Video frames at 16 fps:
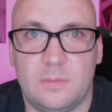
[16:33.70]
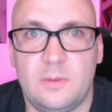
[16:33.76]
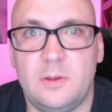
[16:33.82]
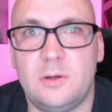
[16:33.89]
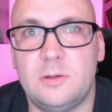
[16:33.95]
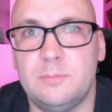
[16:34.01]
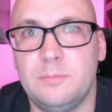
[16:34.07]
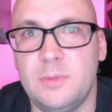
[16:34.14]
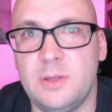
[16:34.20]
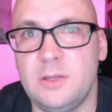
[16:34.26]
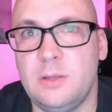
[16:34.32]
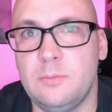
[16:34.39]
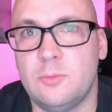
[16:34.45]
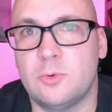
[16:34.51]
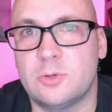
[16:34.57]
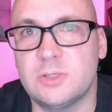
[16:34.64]
There are
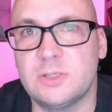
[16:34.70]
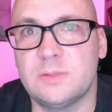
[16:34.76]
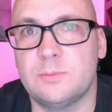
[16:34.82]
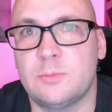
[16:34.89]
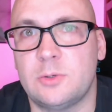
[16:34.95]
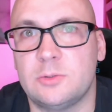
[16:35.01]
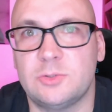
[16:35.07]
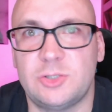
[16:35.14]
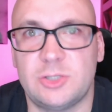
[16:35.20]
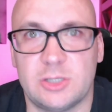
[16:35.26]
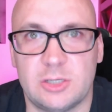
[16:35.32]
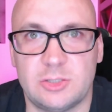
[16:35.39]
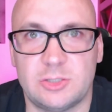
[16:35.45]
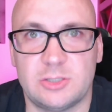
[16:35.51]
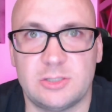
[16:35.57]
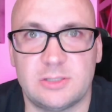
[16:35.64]
many more small
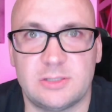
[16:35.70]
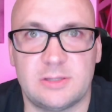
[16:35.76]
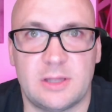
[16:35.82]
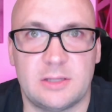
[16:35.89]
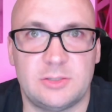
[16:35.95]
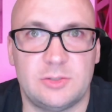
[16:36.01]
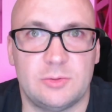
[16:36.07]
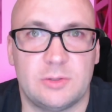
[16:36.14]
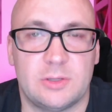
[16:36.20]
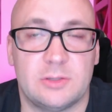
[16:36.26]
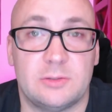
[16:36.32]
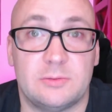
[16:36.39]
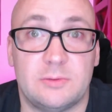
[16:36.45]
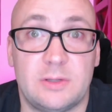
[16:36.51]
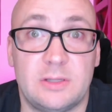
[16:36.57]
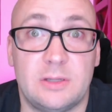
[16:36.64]
changes that you
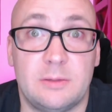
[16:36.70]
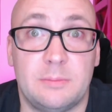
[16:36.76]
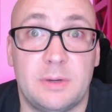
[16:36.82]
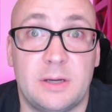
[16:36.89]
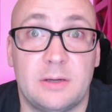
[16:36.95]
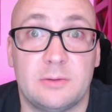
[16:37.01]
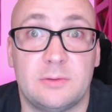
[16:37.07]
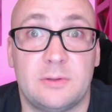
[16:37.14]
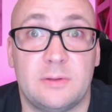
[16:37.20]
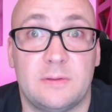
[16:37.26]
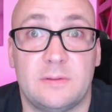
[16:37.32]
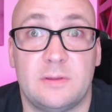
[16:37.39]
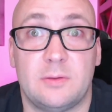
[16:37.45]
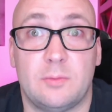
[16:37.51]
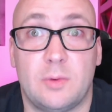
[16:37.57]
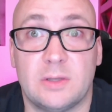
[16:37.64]
can read about
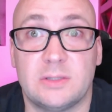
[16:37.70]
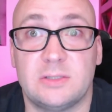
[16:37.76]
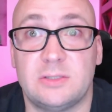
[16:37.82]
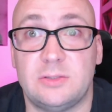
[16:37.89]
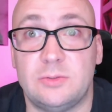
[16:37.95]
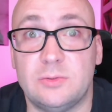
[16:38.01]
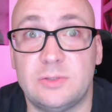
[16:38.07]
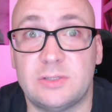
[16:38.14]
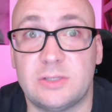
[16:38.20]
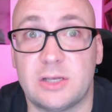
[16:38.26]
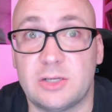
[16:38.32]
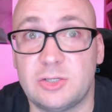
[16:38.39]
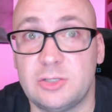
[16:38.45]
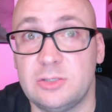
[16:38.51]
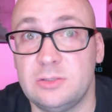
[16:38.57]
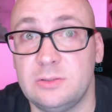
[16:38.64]
in the What's New
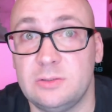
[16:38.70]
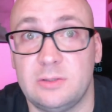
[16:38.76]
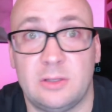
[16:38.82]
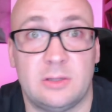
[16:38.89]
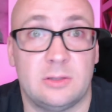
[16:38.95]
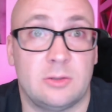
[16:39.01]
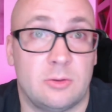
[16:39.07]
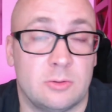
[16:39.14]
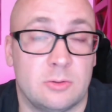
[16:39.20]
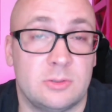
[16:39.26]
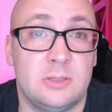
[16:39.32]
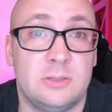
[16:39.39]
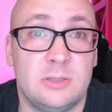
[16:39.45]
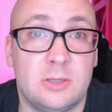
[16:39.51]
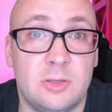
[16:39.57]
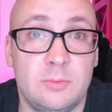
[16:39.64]
section in
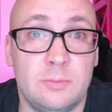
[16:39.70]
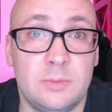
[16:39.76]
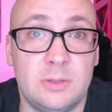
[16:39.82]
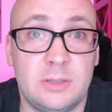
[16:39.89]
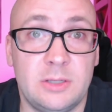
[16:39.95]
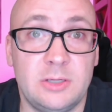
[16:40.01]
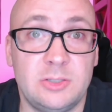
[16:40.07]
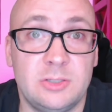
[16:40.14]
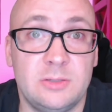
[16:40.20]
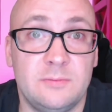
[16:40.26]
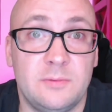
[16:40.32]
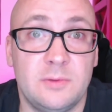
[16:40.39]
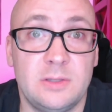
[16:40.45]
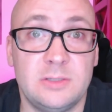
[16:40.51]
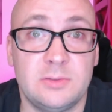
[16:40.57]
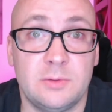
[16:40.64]
Kotlin documentation
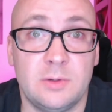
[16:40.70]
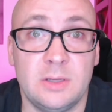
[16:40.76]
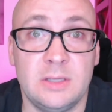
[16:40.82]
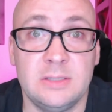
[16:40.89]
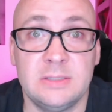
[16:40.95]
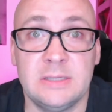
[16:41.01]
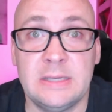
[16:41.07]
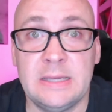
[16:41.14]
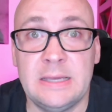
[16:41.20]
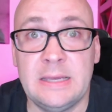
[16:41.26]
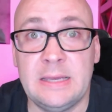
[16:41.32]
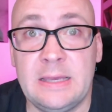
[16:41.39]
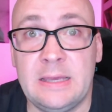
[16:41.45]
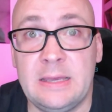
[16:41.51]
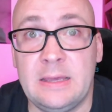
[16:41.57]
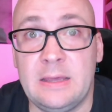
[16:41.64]
for this release.
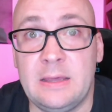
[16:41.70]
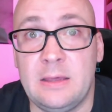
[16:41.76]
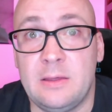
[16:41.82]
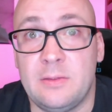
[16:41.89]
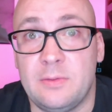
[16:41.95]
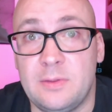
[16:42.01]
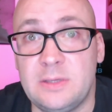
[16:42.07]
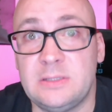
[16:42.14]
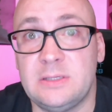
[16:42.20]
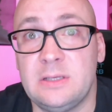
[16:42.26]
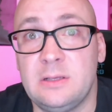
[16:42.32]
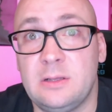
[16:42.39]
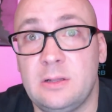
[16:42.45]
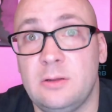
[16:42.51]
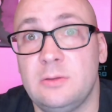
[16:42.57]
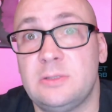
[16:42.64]
This
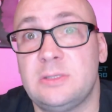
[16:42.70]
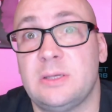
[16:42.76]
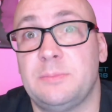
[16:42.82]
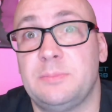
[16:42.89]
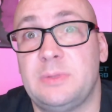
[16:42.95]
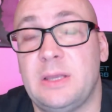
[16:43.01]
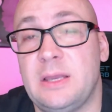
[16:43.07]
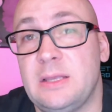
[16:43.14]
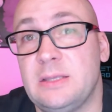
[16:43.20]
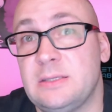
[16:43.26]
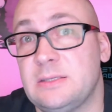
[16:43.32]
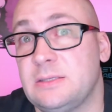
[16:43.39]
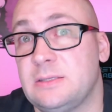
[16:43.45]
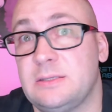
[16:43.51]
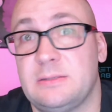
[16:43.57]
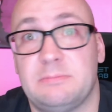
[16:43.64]
includes
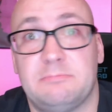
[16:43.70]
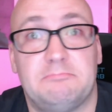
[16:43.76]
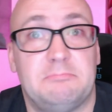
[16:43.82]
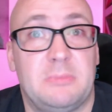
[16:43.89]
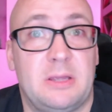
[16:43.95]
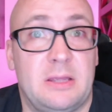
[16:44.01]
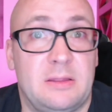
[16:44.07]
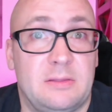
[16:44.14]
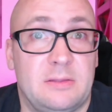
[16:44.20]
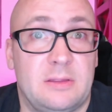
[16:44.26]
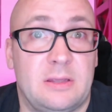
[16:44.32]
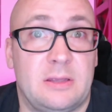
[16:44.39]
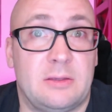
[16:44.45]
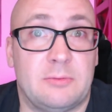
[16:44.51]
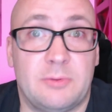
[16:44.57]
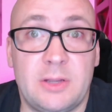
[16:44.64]
updates in
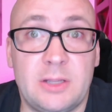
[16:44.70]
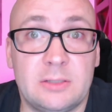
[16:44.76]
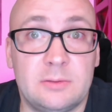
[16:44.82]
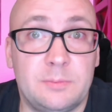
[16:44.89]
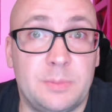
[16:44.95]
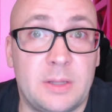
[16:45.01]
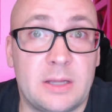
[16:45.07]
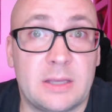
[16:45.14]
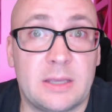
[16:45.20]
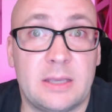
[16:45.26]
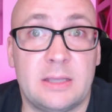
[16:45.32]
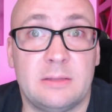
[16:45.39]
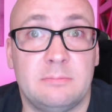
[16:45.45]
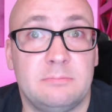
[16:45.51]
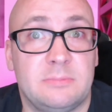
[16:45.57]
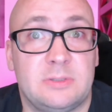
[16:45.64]
the Gradle
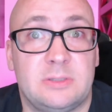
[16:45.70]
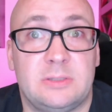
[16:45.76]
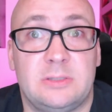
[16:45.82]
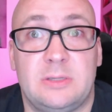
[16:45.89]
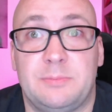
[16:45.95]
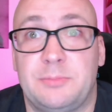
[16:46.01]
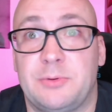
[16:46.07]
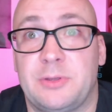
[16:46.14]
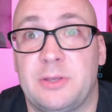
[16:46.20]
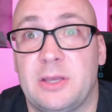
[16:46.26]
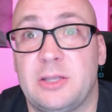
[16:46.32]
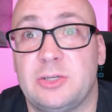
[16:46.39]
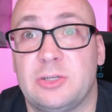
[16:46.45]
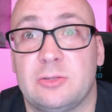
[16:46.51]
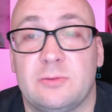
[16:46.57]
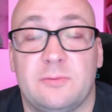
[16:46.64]
plugin,
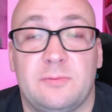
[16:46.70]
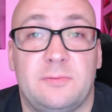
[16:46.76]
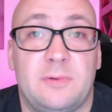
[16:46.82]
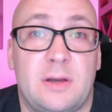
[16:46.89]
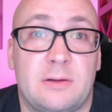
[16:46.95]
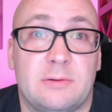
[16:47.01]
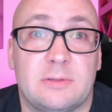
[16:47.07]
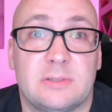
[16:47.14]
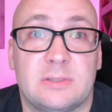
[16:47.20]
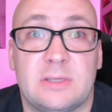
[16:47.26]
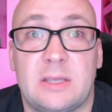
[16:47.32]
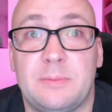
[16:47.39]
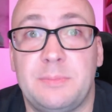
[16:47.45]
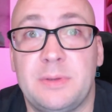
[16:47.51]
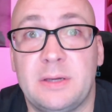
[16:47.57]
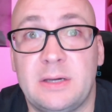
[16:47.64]
deprecation of various
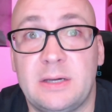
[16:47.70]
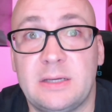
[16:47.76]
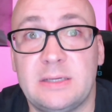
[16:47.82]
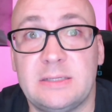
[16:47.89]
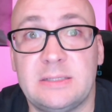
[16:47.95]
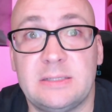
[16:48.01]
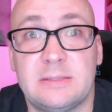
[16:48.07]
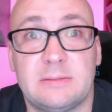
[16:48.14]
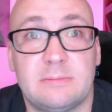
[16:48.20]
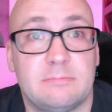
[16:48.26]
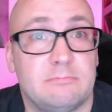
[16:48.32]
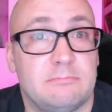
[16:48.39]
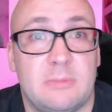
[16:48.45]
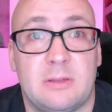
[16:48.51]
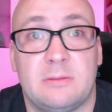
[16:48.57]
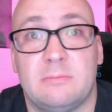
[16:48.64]
APIs,
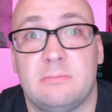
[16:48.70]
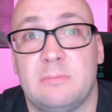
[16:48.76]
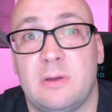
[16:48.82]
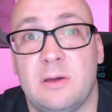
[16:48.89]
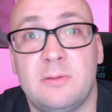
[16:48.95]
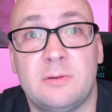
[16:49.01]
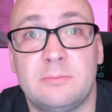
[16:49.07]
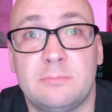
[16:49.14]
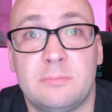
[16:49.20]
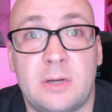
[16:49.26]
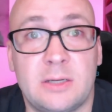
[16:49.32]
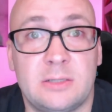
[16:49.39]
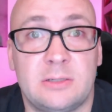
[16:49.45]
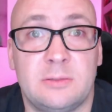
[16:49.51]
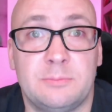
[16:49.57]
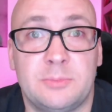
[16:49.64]
and other
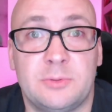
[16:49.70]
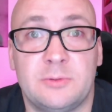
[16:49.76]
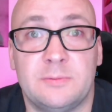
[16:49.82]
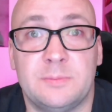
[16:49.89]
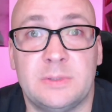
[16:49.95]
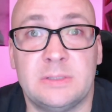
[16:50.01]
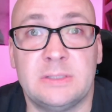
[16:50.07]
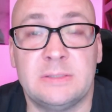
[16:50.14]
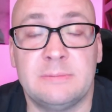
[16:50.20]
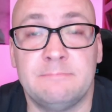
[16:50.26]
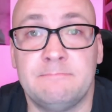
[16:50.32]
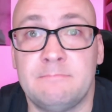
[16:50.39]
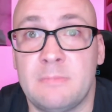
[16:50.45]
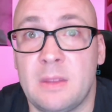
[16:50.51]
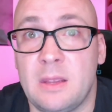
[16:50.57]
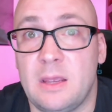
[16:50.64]
minor improvements.
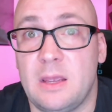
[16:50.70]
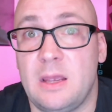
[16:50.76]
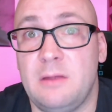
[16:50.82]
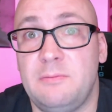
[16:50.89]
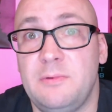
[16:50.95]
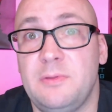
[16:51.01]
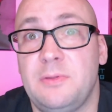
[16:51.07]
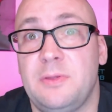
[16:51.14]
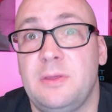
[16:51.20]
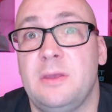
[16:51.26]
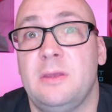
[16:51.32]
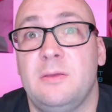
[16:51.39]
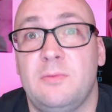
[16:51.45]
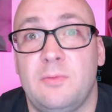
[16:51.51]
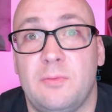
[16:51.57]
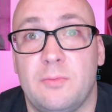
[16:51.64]

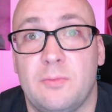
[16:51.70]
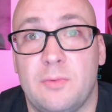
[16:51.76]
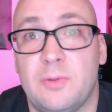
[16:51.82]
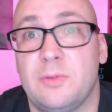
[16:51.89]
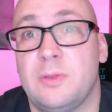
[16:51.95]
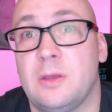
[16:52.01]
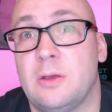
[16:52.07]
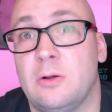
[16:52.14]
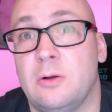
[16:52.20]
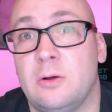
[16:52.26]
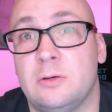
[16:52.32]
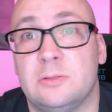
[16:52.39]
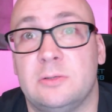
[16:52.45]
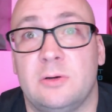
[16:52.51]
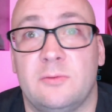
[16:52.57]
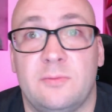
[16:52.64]
Everything with the
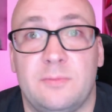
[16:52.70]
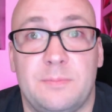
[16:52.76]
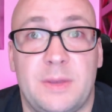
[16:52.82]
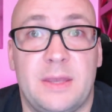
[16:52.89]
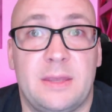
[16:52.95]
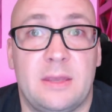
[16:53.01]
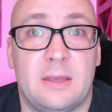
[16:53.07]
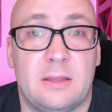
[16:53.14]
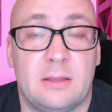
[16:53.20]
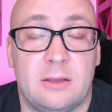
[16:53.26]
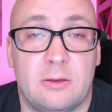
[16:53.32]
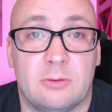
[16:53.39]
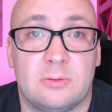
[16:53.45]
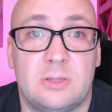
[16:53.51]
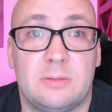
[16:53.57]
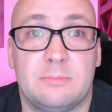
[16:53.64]
goal of making
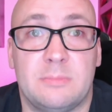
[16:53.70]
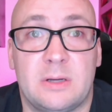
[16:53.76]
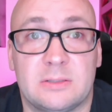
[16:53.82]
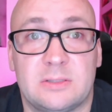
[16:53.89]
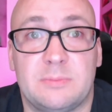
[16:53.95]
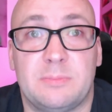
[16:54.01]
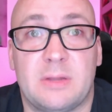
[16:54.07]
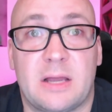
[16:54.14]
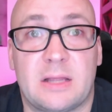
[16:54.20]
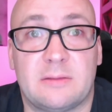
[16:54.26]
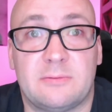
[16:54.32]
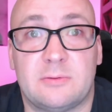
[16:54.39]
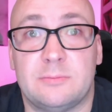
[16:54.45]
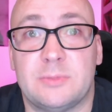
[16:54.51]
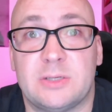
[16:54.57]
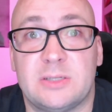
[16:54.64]
Kotlin
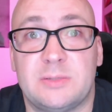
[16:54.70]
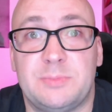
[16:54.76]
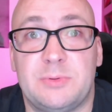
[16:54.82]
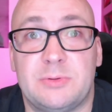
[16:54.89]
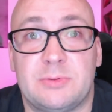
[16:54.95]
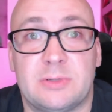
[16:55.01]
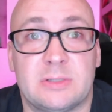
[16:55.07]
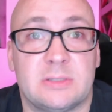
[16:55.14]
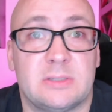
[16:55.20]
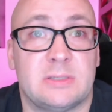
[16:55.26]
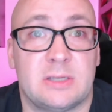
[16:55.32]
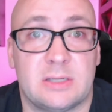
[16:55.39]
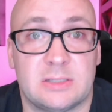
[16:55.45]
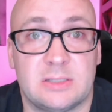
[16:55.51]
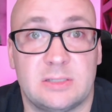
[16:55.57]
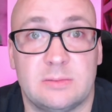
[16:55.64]
multi-platform experience
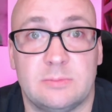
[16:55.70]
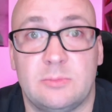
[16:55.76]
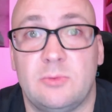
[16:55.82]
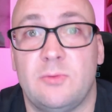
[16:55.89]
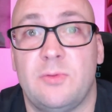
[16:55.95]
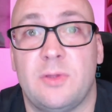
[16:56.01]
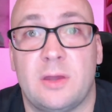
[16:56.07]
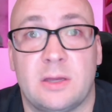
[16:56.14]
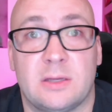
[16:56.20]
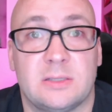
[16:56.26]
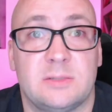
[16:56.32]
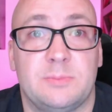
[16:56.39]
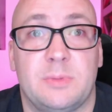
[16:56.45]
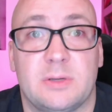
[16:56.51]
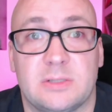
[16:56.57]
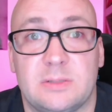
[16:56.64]
as smooth as
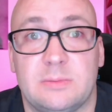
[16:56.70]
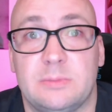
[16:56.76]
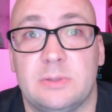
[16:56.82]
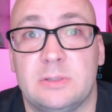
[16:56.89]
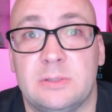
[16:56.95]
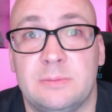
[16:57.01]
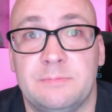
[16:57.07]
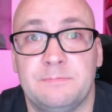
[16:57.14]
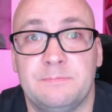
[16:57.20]
possible.